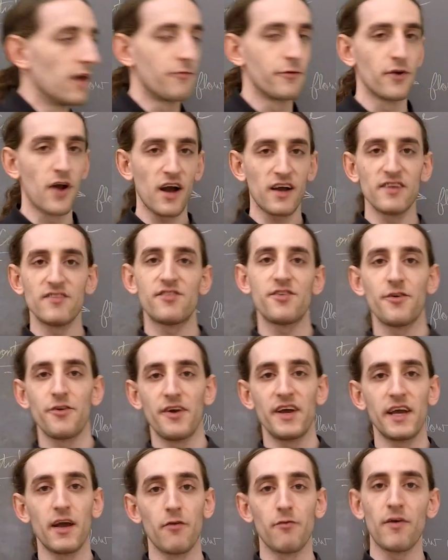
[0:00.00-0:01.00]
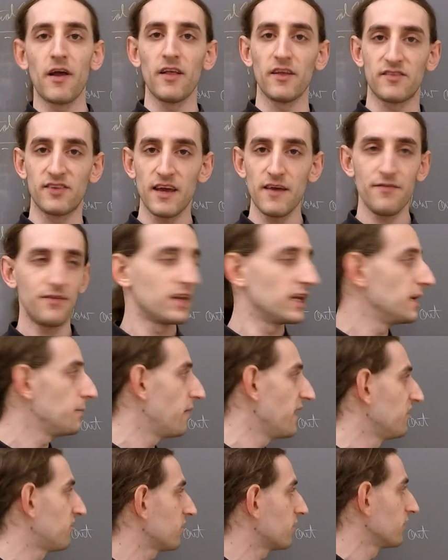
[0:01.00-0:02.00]
If you're not considering relativity,
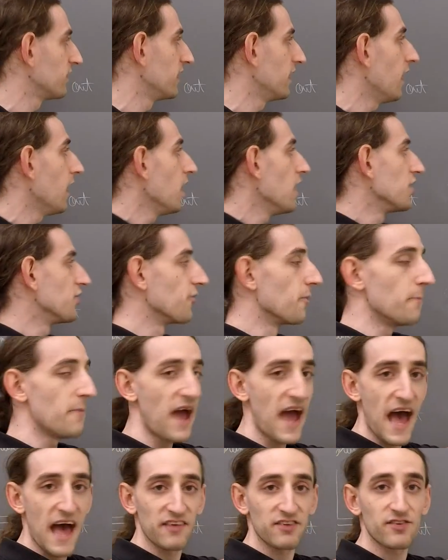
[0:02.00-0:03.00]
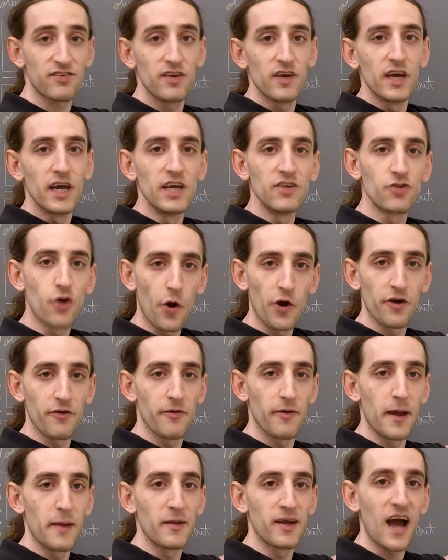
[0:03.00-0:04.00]
basically your mass is going to
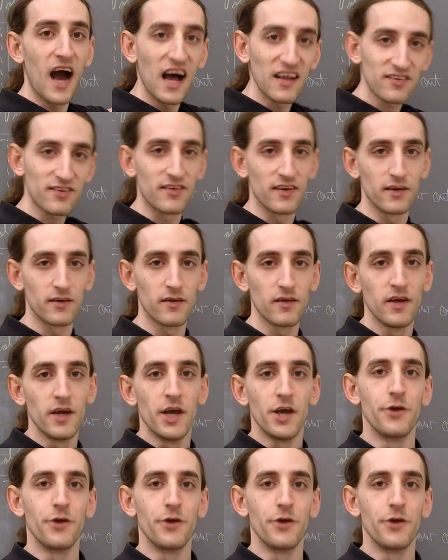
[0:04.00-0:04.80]
remain constant.